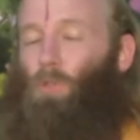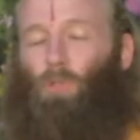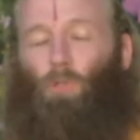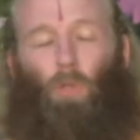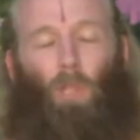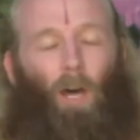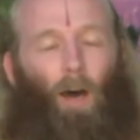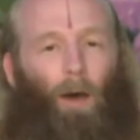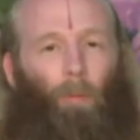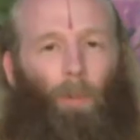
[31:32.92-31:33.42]

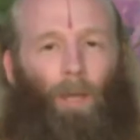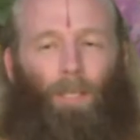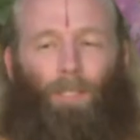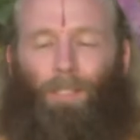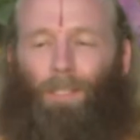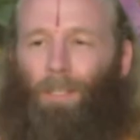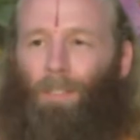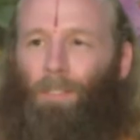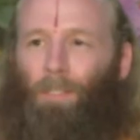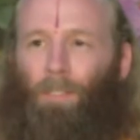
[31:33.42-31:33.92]
Sudama
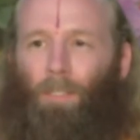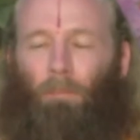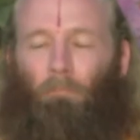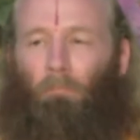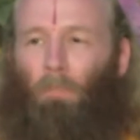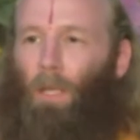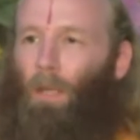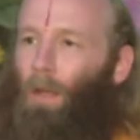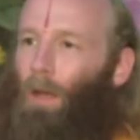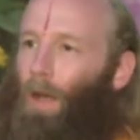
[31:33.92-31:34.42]
says,
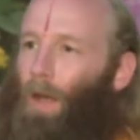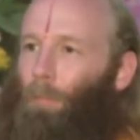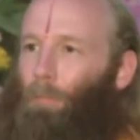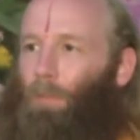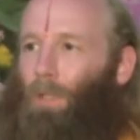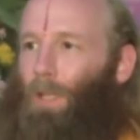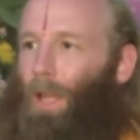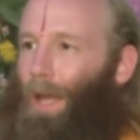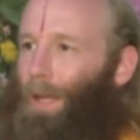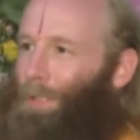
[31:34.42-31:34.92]

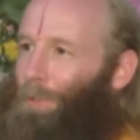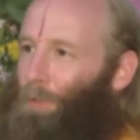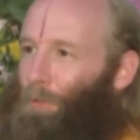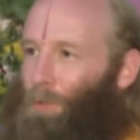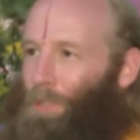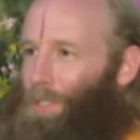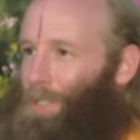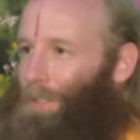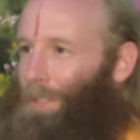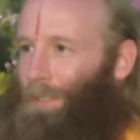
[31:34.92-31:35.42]
I'm glad
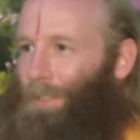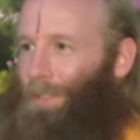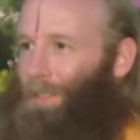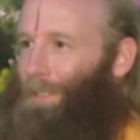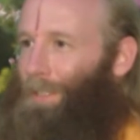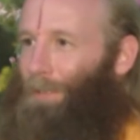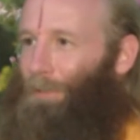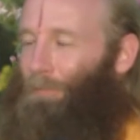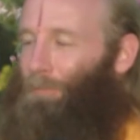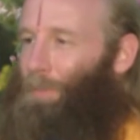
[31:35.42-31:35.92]
Krishna
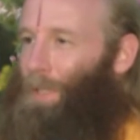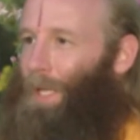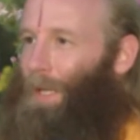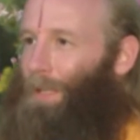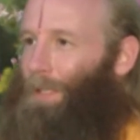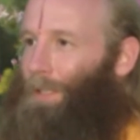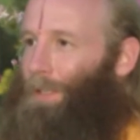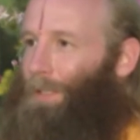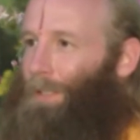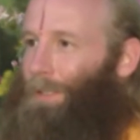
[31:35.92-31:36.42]
didn't give me
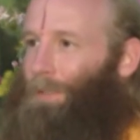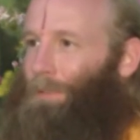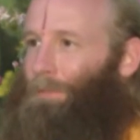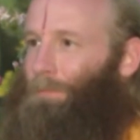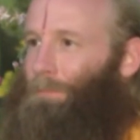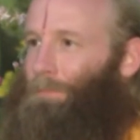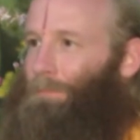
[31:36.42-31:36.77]
anything.